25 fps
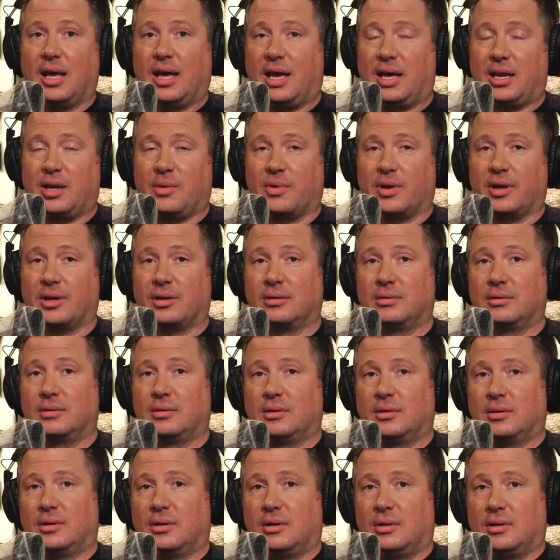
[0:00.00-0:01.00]
anyway,
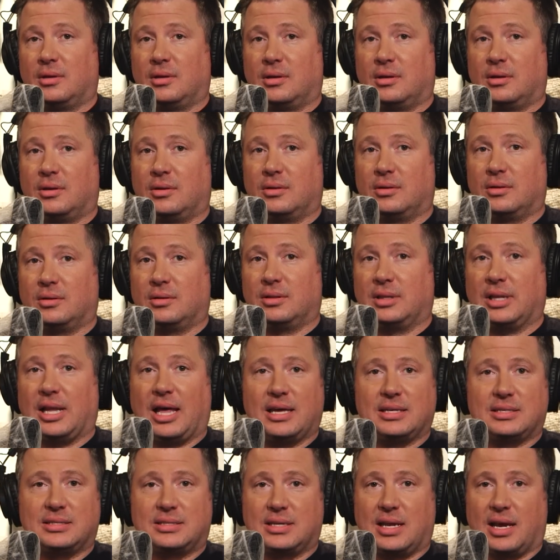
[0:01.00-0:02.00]

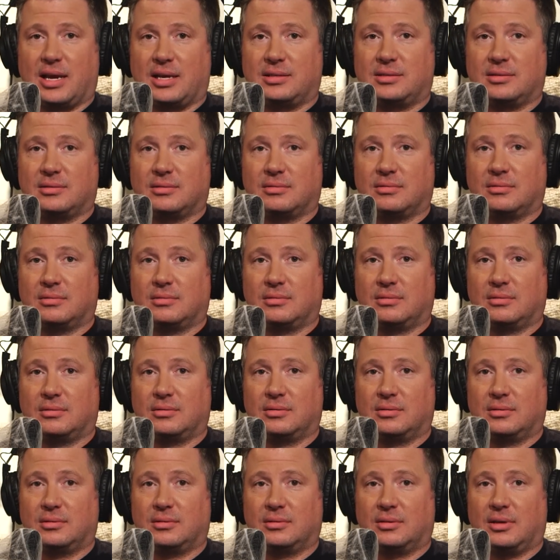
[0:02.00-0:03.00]
last night,
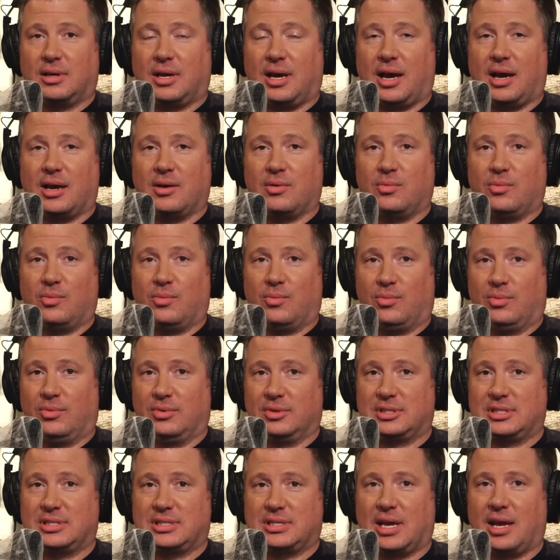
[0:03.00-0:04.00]
I,
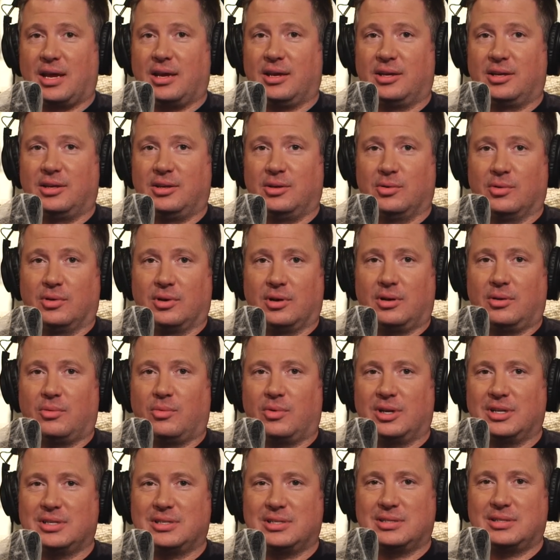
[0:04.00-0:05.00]
Cenk Uygur,
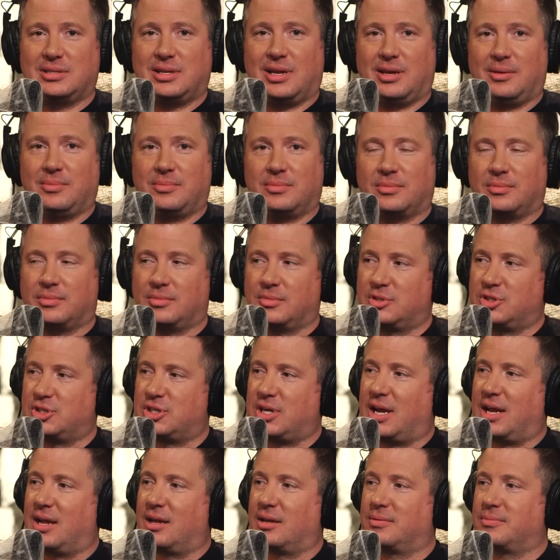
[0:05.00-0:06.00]
what is it? Shank
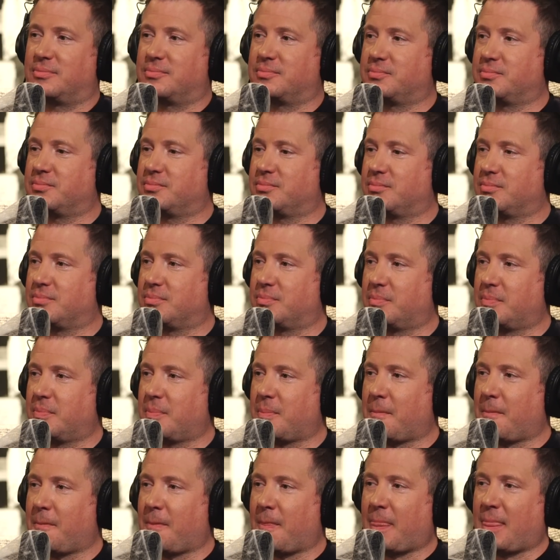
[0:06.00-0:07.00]
Uger from the Young
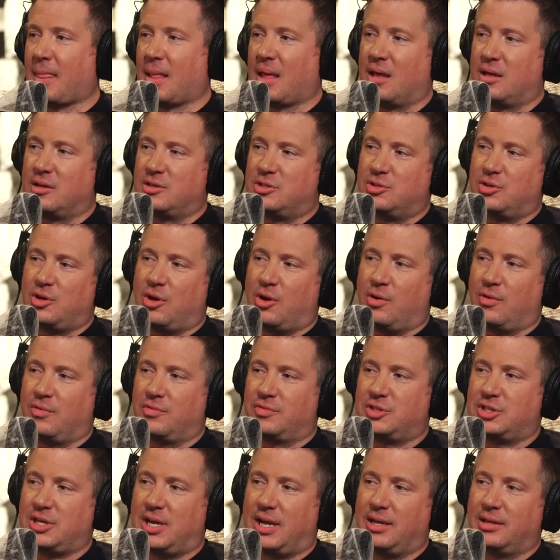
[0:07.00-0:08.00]
Turks. Do you know
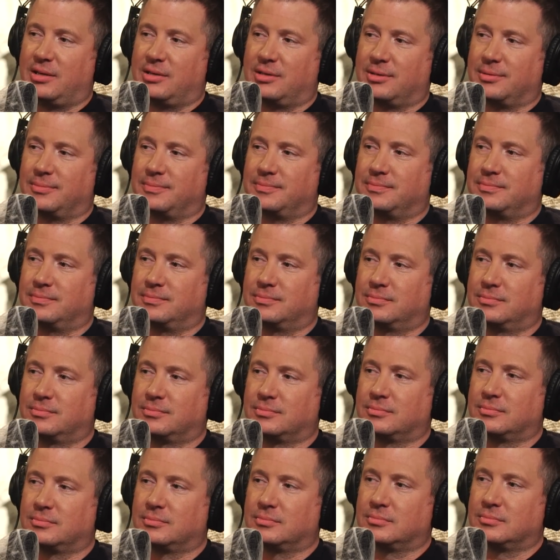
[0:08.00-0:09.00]
of Shank?
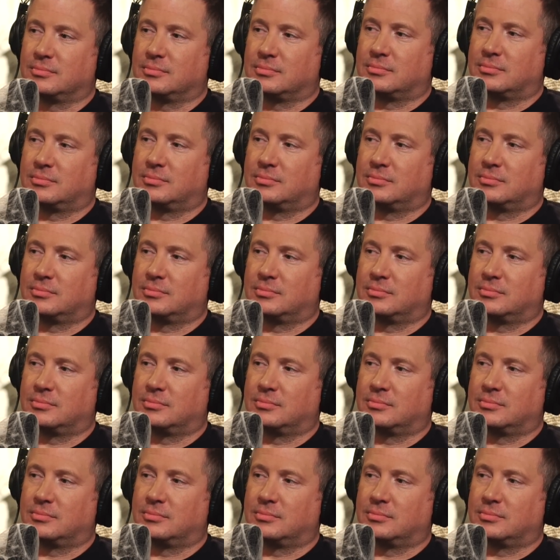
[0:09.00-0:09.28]
Jank.